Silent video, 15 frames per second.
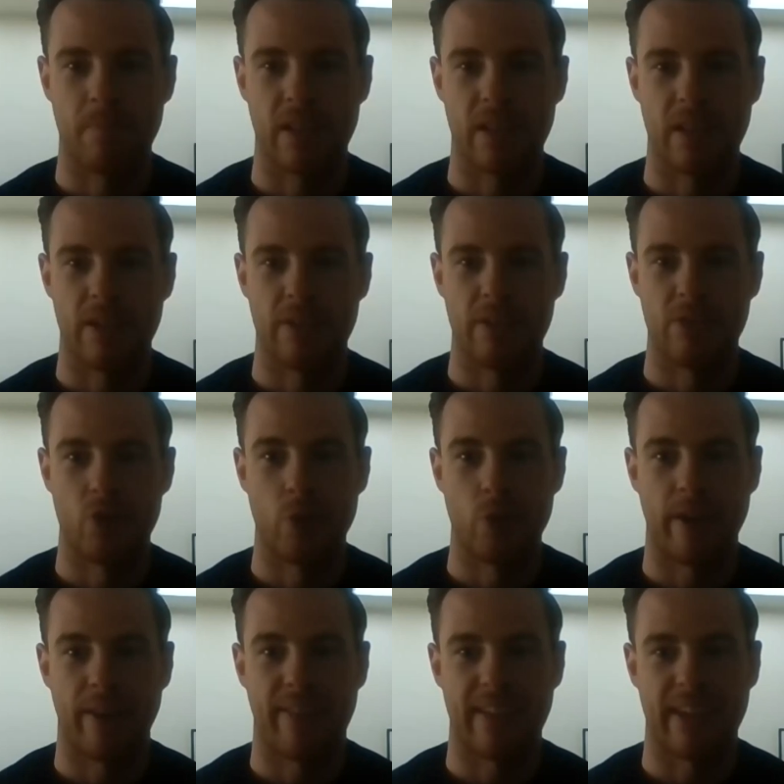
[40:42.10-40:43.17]
Do I
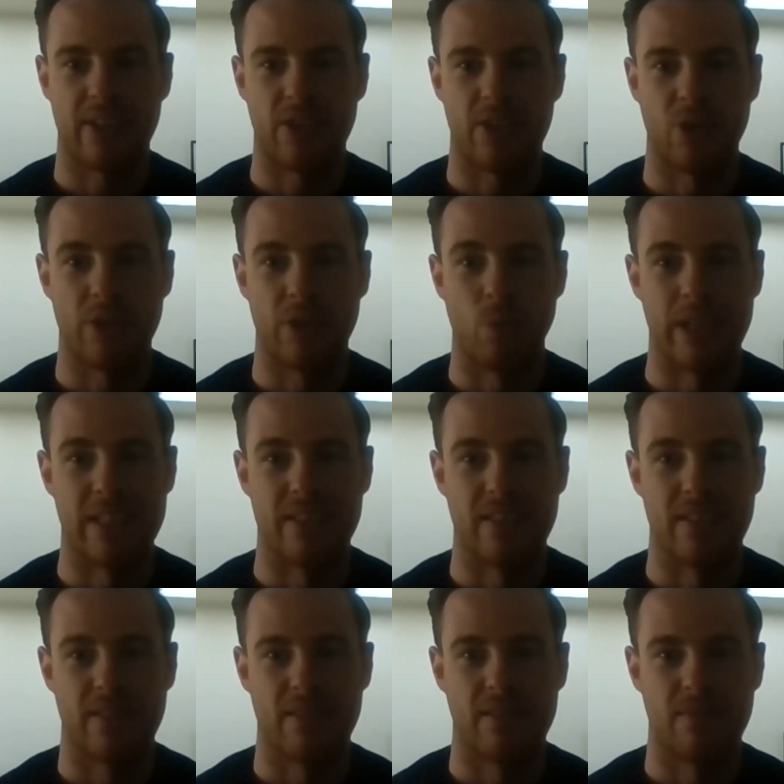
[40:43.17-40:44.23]
think you can win
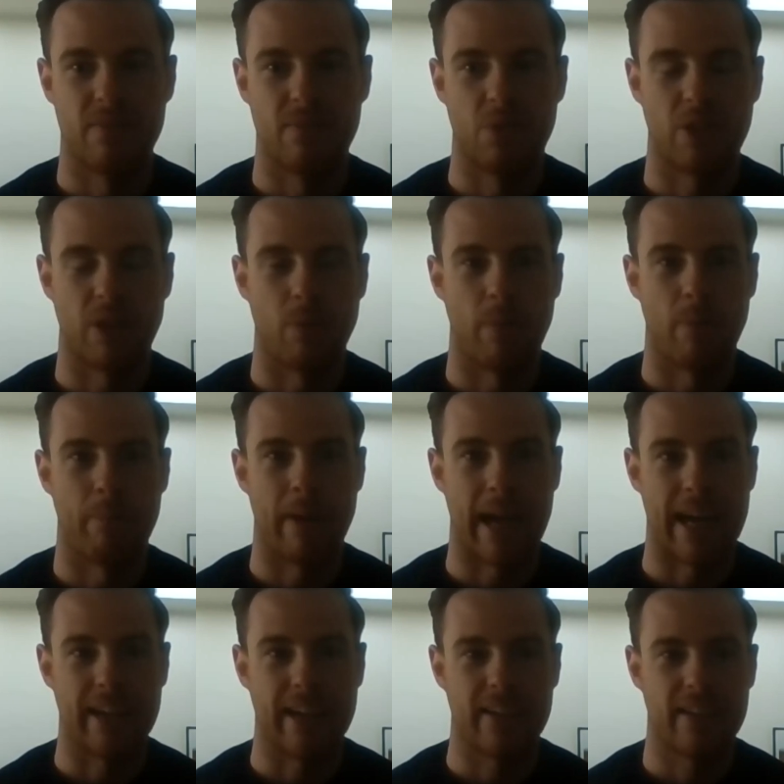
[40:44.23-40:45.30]
someone
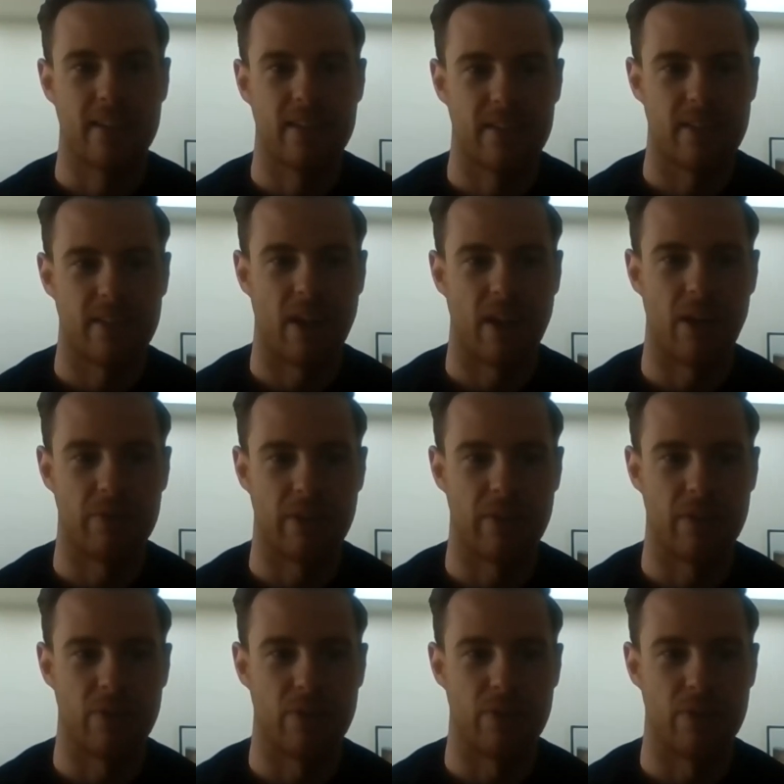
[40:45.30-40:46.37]
back after
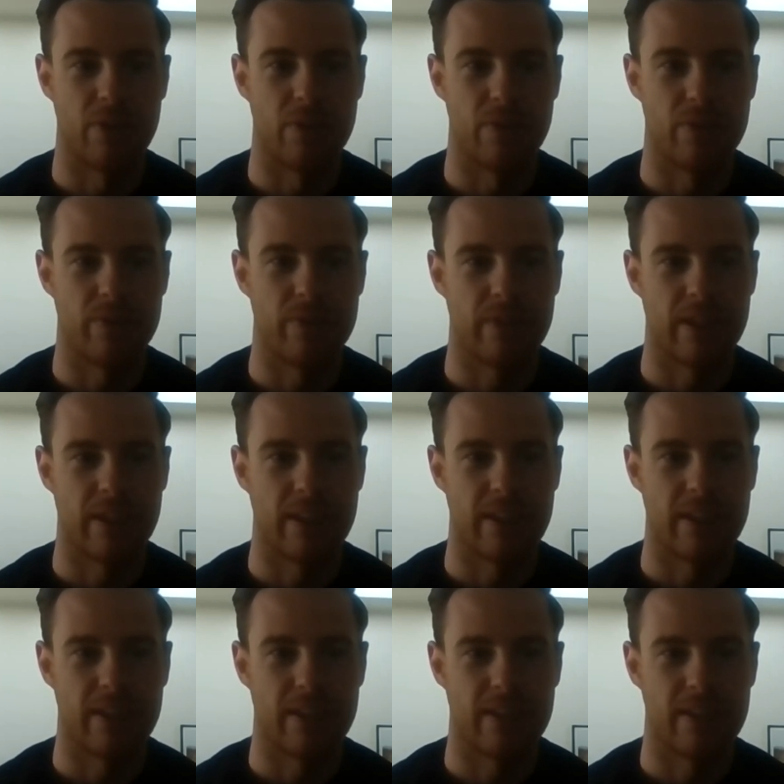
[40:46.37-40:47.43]
you've
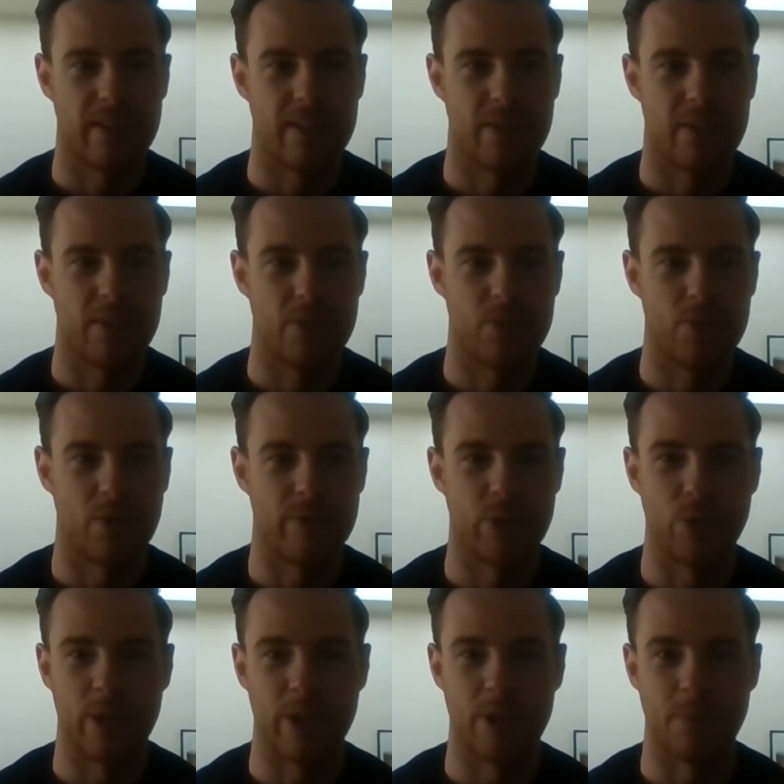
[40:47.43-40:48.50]
sort of
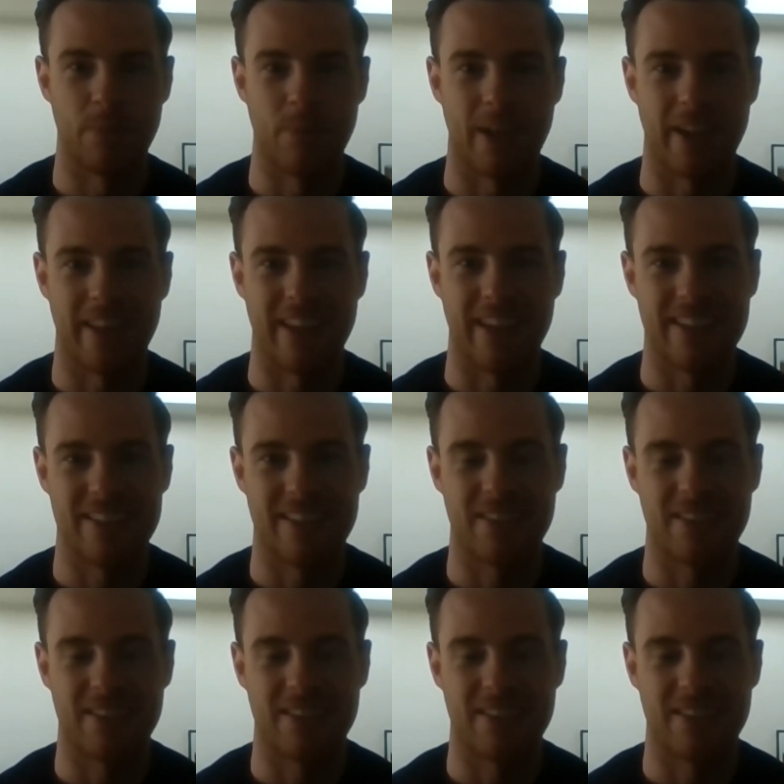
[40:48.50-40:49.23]
annoyed them like this?